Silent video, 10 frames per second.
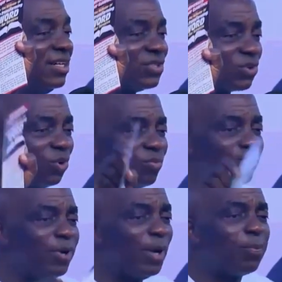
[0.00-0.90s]
So
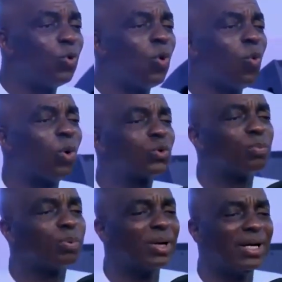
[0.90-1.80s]
people know what
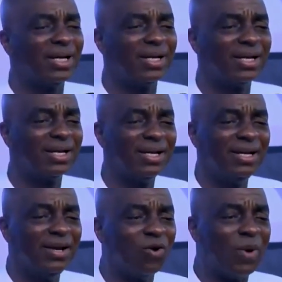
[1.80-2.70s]
to pray.
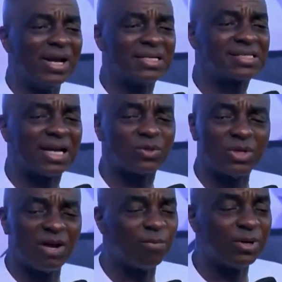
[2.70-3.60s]
When it's
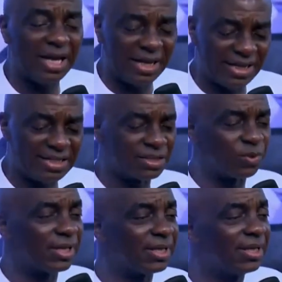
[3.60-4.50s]
Saturday, everybody
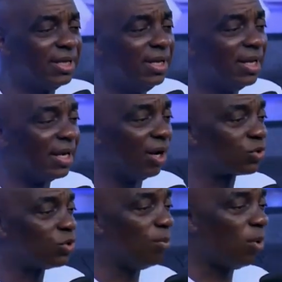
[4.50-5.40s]
engages with it. Now,
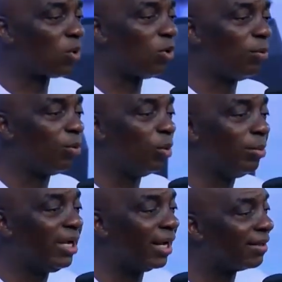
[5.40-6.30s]
tomorrow, your people will
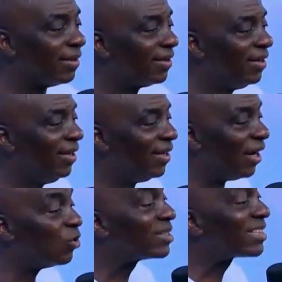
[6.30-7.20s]
be gathered.
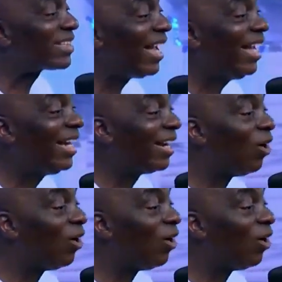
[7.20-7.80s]
Now, send